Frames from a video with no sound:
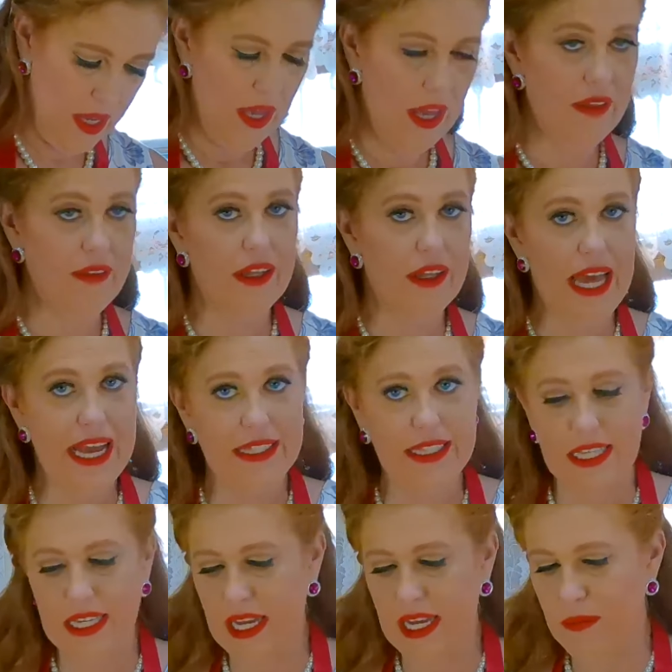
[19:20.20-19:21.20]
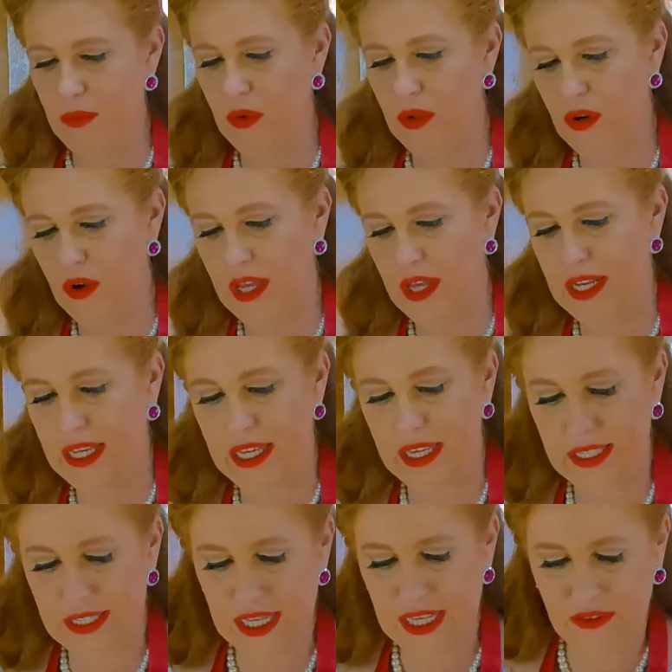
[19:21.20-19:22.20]
And the last thing I put on
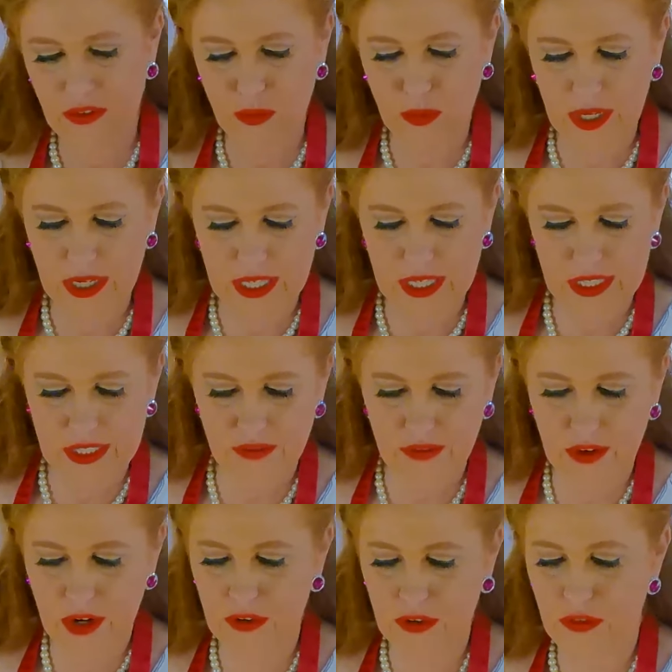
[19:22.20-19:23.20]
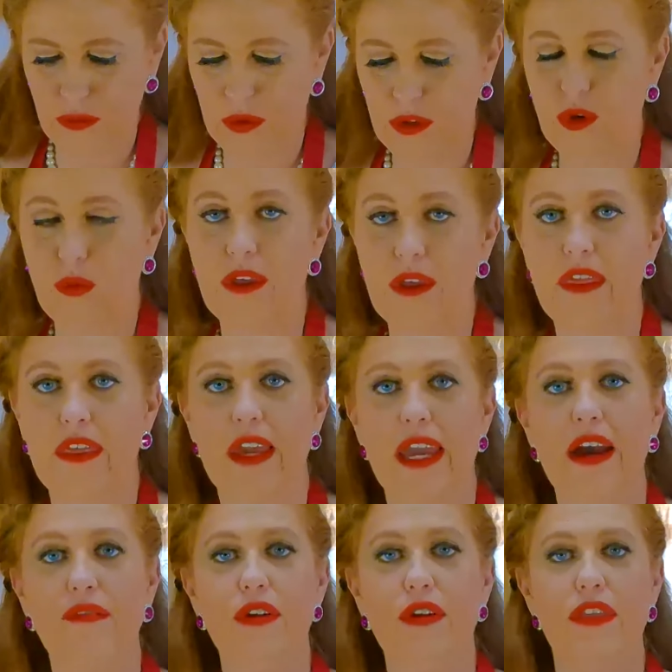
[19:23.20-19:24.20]
is everyone is very familiar with the
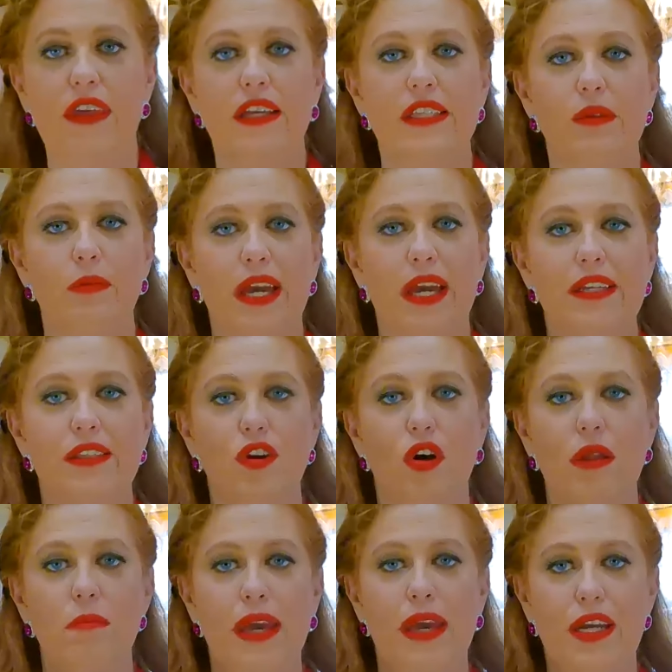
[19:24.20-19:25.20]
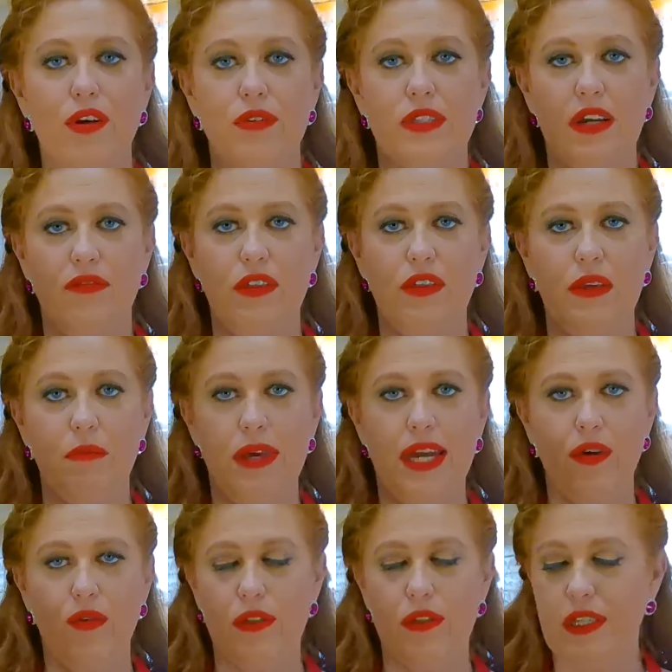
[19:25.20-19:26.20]
everything spice on bagels, everything
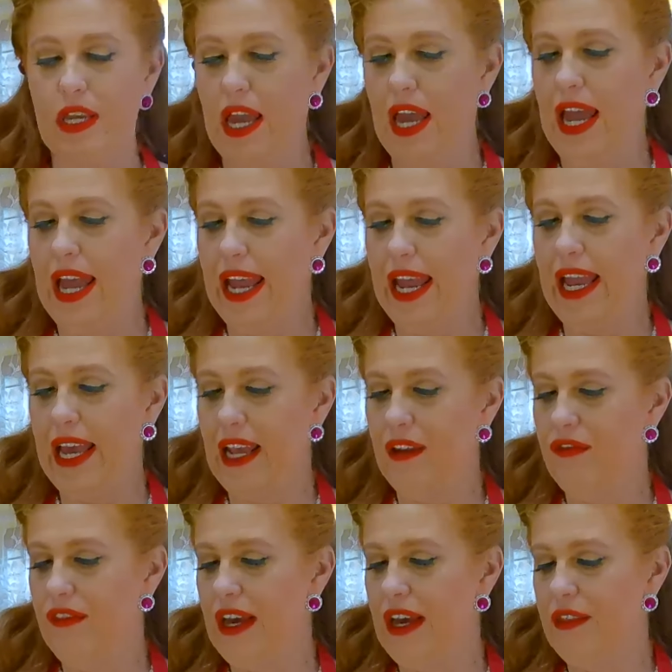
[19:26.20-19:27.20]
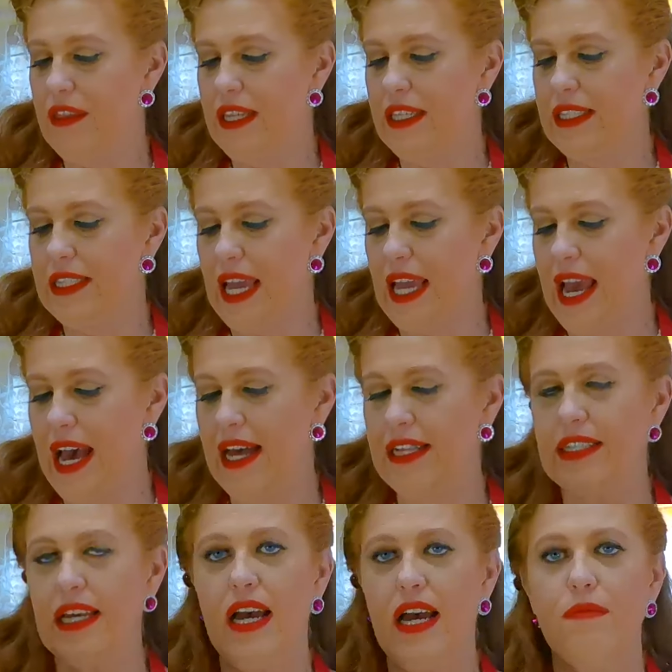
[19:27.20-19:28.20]
bagels. And I found this
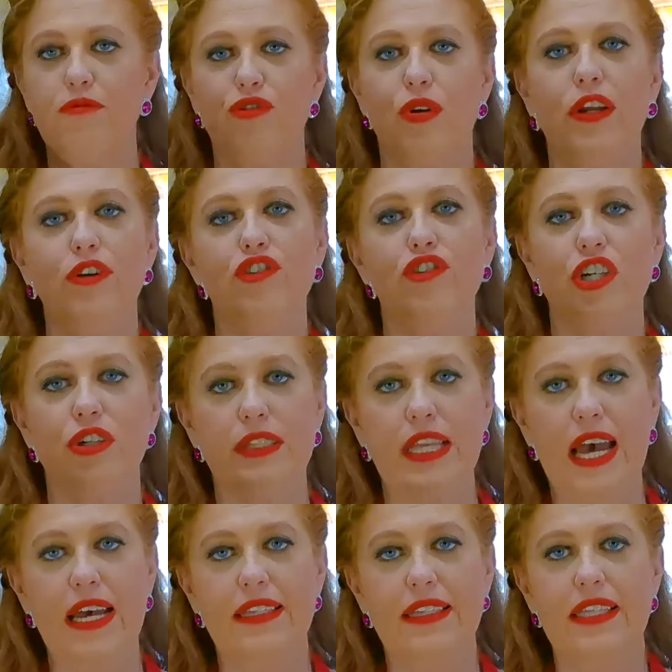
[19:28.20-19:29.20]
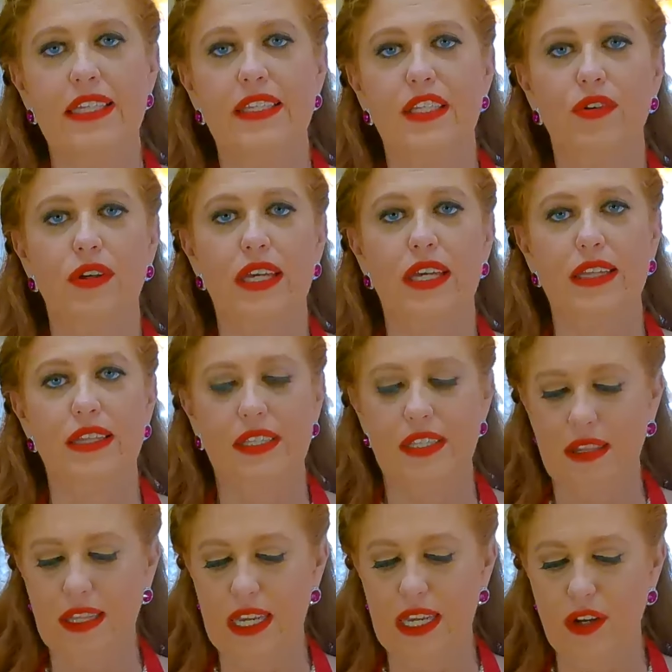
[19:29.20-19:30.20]
at um, Trader Joe's has this, and you can get this
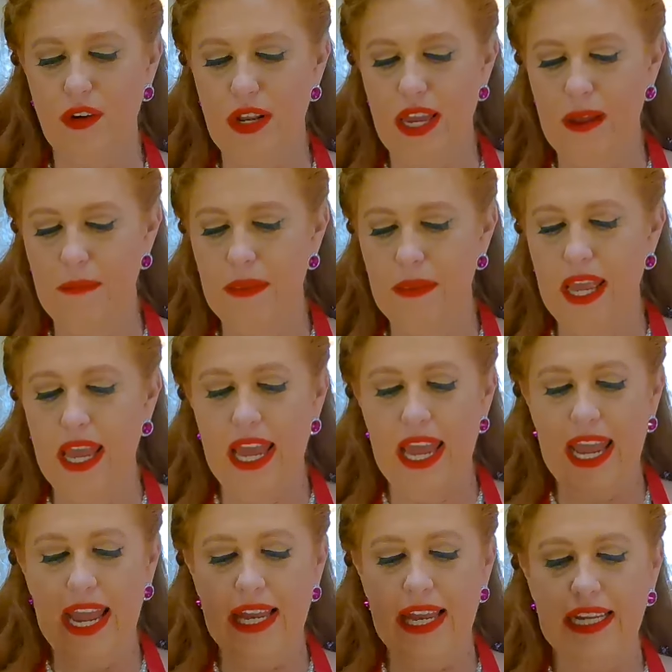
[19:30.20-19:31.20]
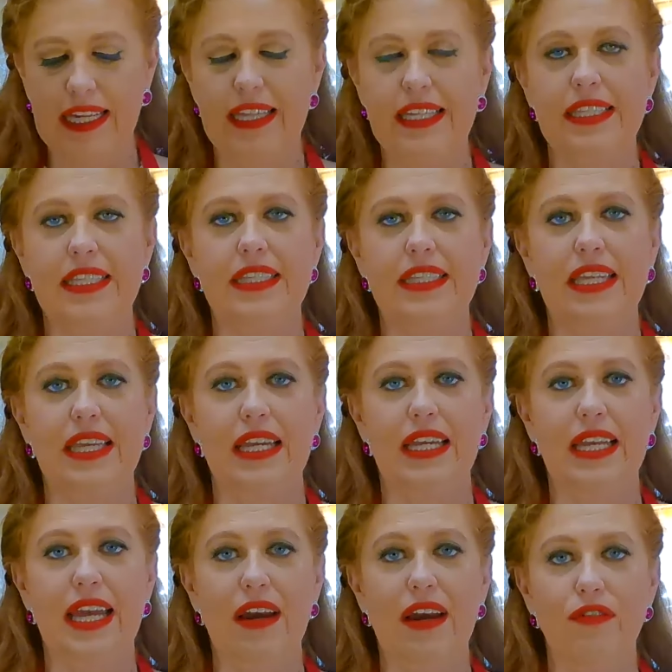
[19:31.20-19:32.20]
on the internet. And this is
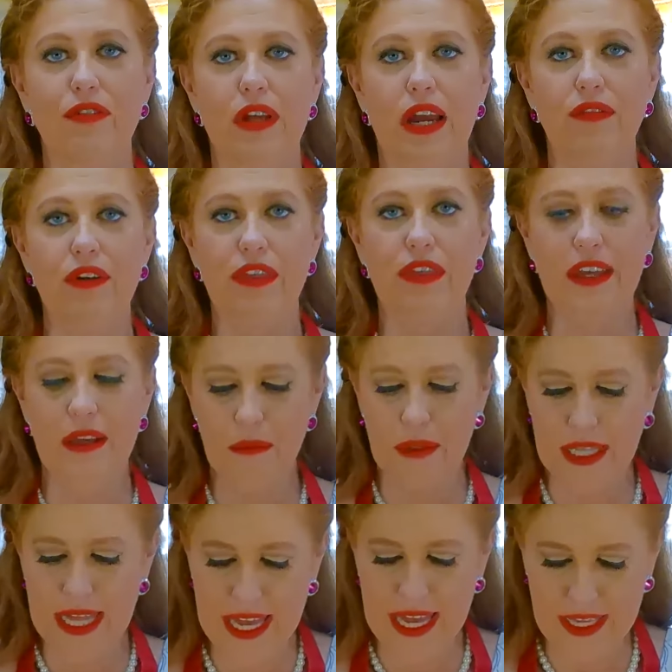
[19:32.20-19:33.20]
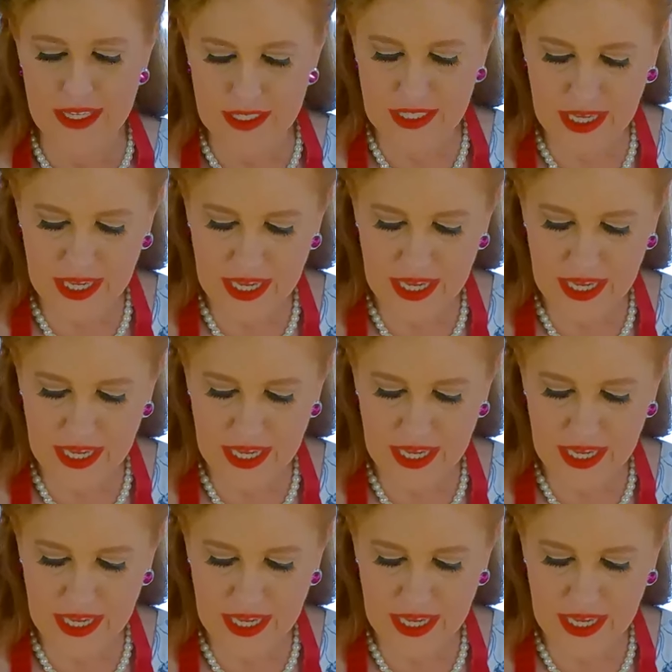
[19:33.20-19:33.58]
in every Everything Blend.